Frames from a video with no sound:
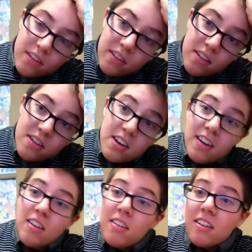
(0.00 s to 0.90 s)
Because
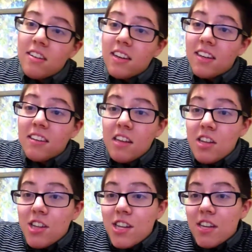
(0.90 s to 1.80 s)
gender doesn't
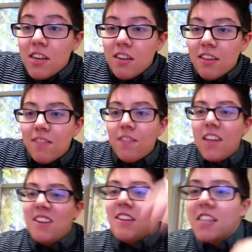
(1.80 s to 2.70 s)
exist.
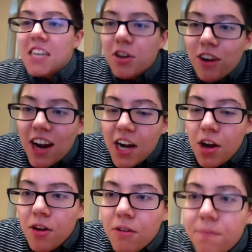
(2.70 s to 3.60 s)
It's a secret, I
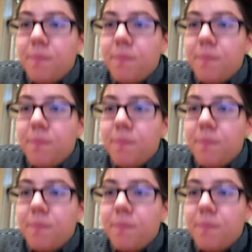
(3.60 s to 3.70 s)
know.